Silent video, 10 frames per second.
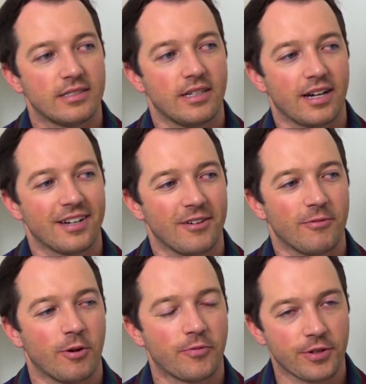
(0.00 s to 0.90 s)
Yeah.
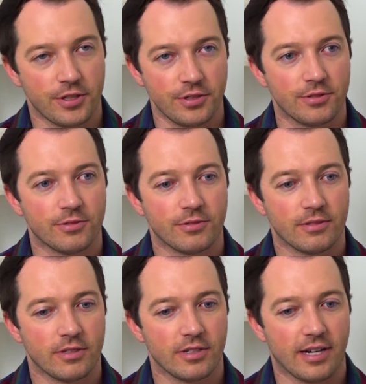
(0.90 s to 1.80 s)
Well, for you
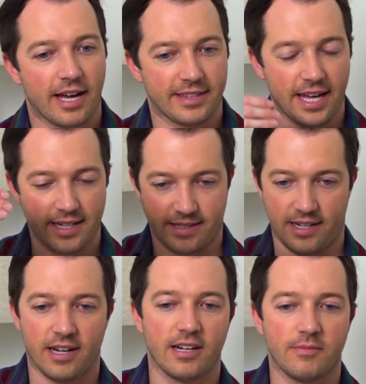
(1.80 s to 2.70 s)
at that
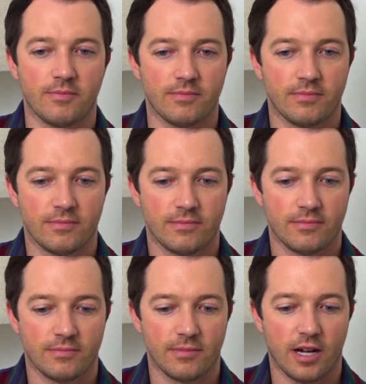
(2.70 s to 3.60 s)
time,
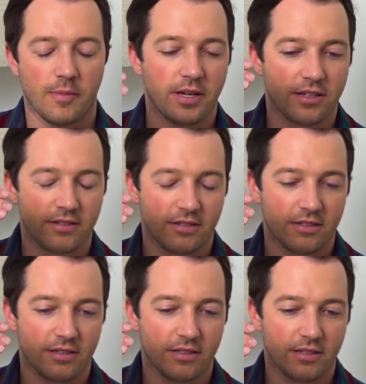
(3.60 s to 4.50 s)
I mean,
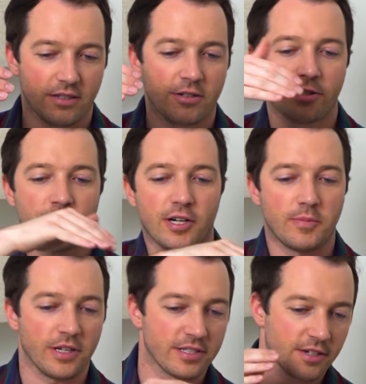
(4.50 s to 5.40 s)
you're a
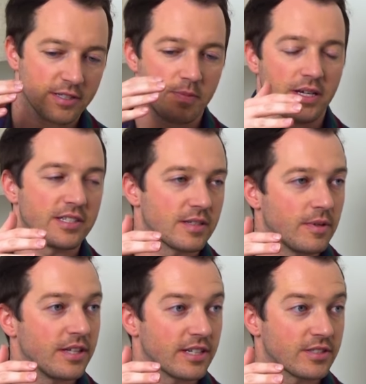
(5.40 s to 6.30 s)
trailblazer as being
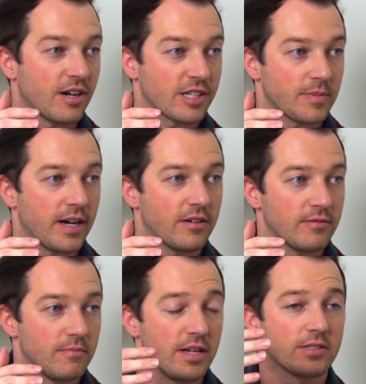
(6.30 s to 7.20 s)
someone that has talked
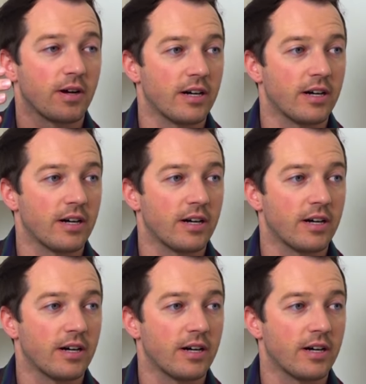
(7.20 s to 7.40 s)
about mental